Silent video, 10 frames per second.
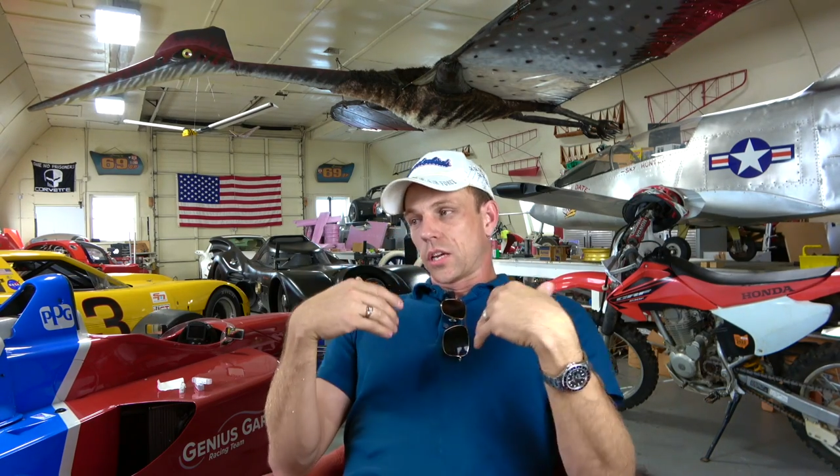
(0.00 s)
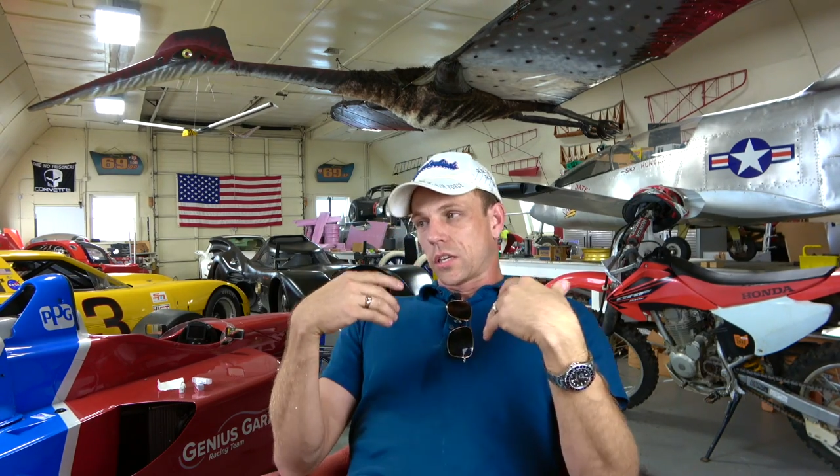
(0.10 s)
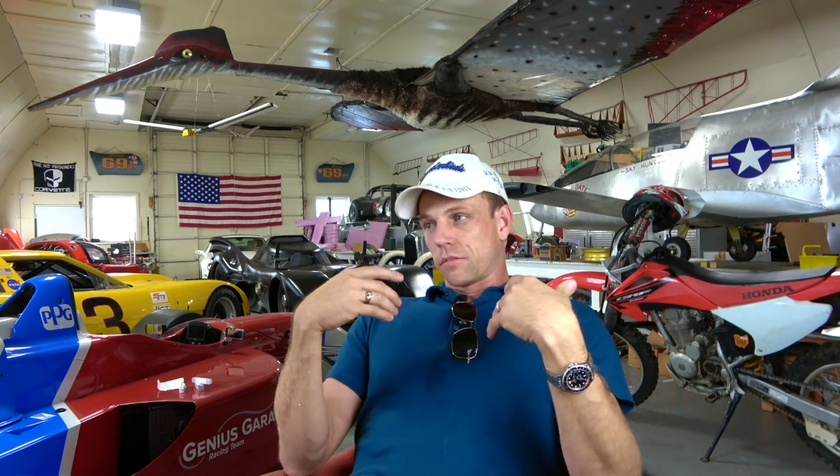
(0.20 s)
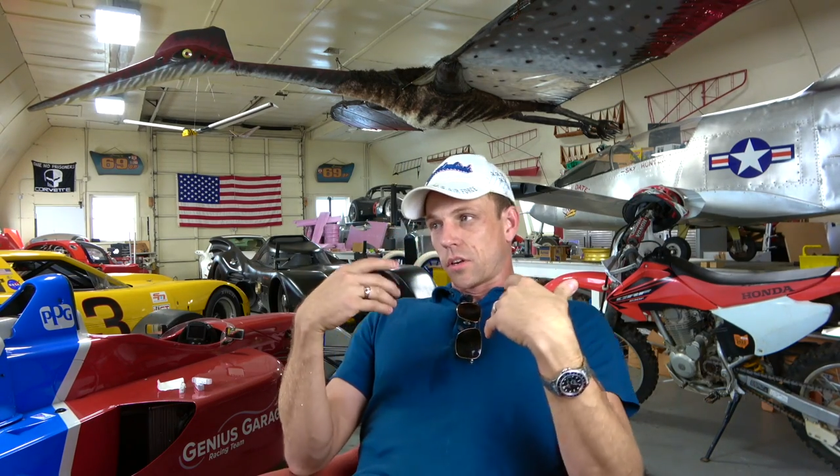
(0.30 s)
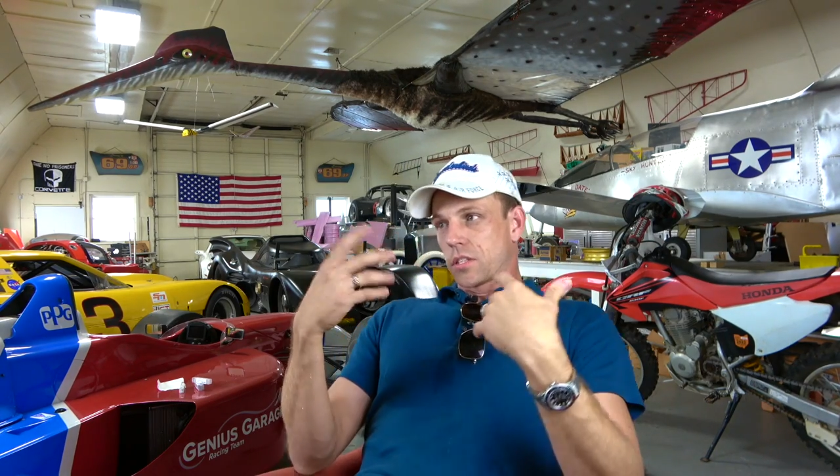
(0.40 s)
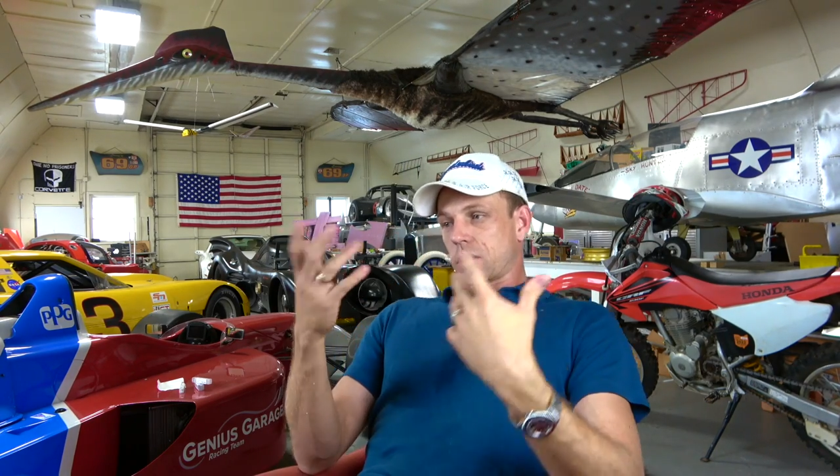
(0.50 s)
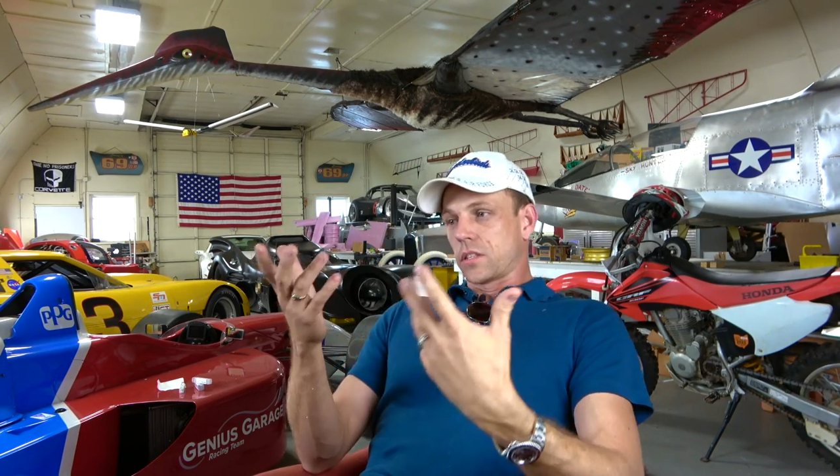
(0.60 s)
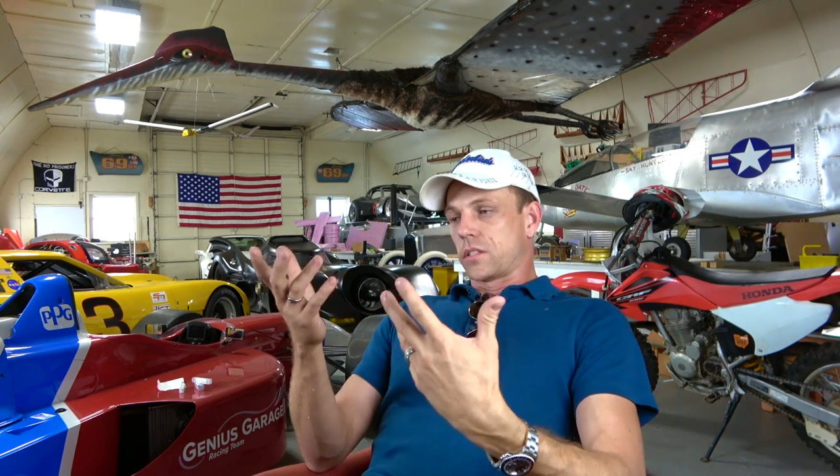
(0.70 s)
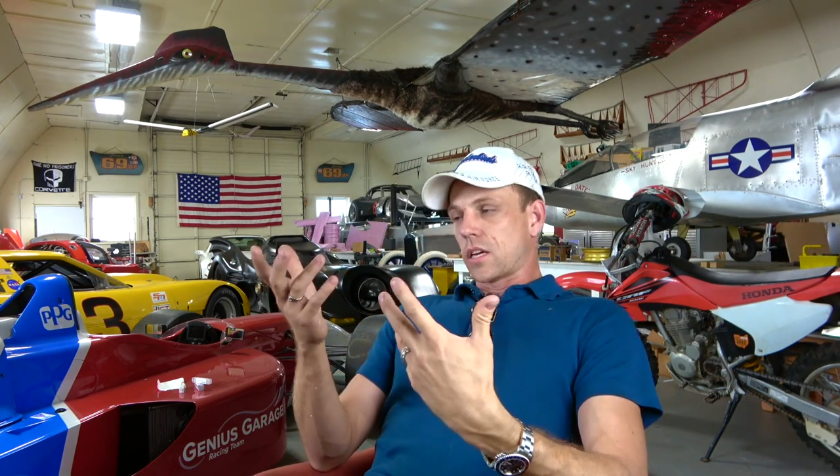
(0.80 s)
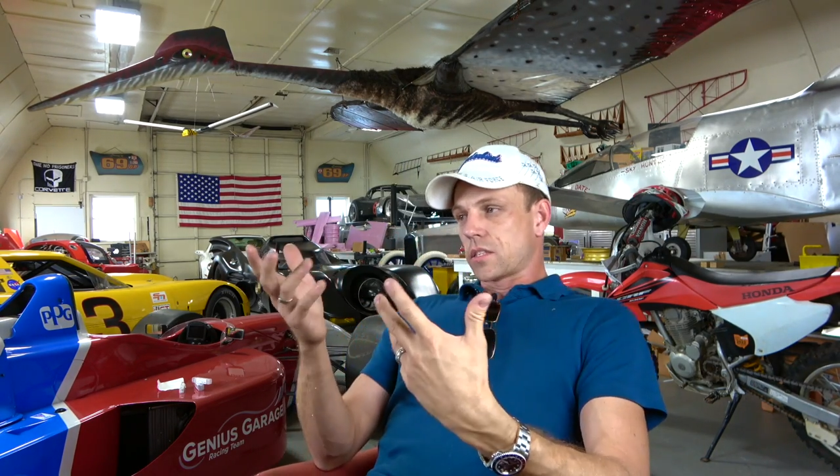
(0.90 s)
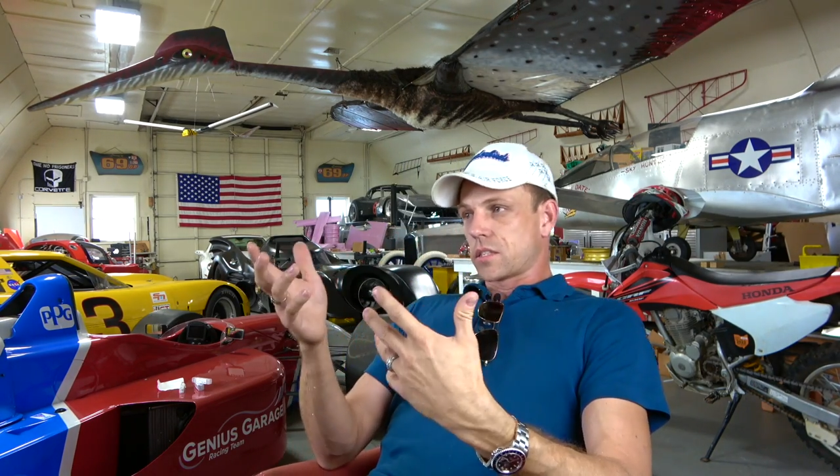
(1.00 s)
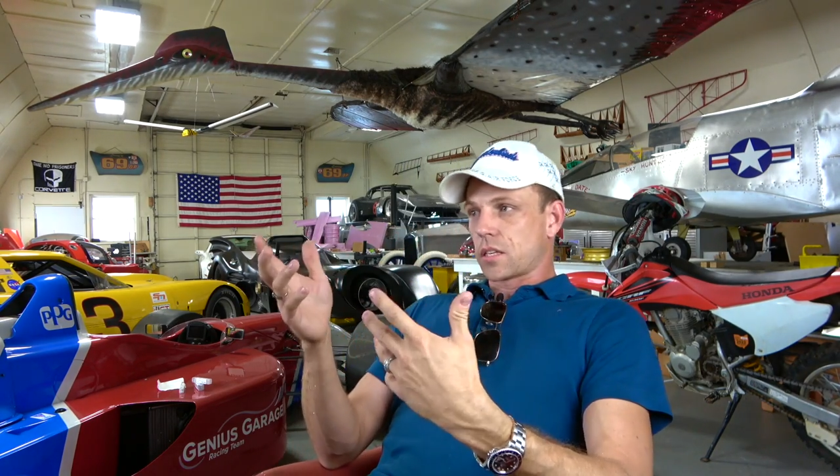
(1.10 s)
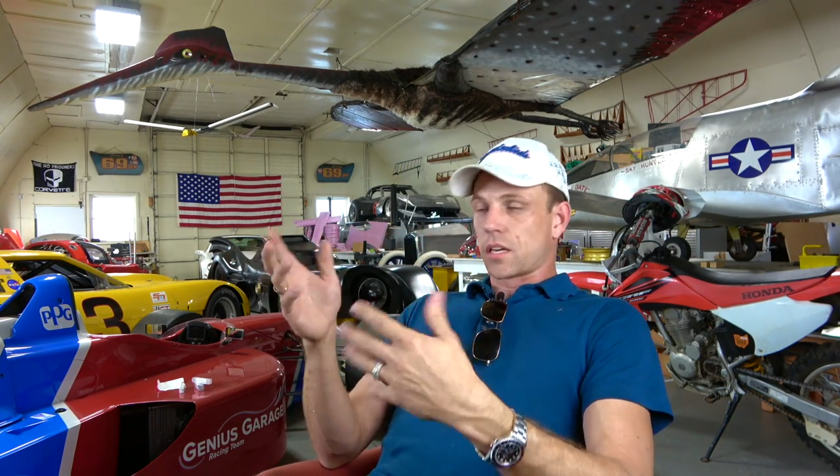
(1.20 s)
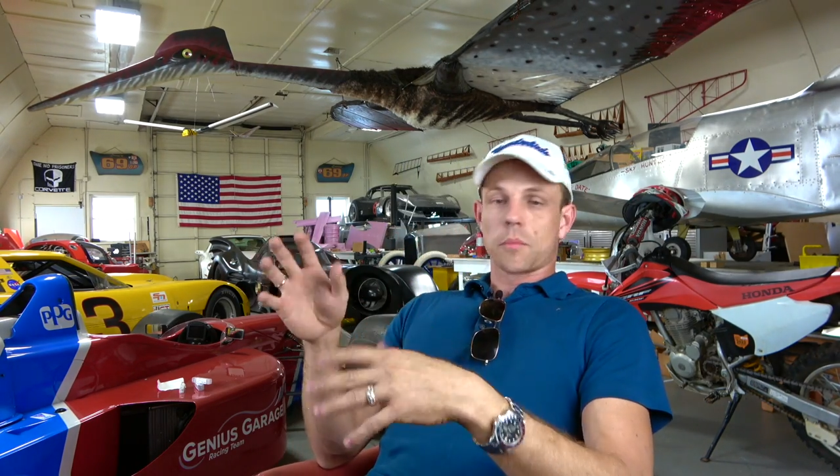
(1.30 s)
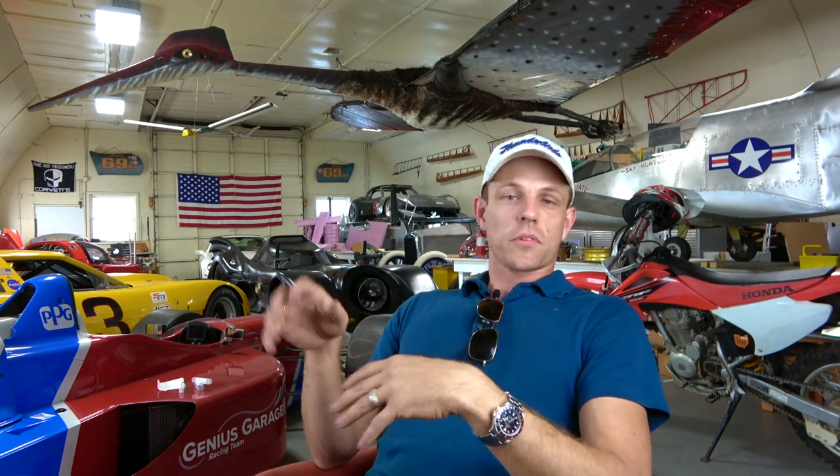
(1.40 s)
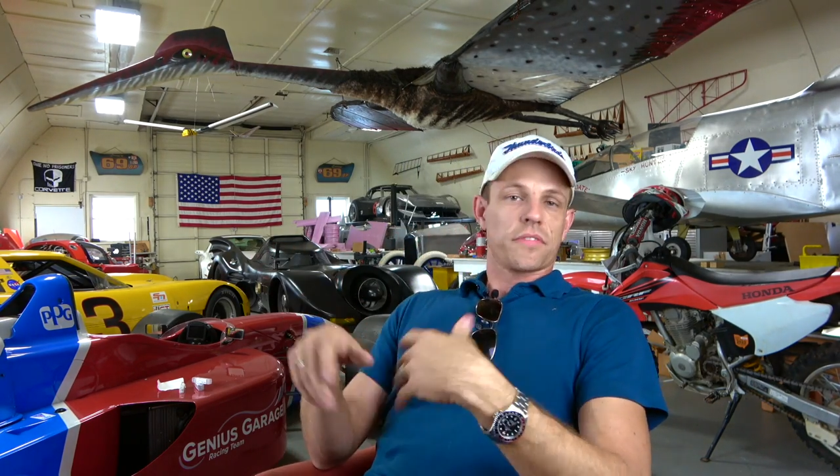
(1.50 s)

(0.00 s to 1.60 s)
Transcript: confronts, does a number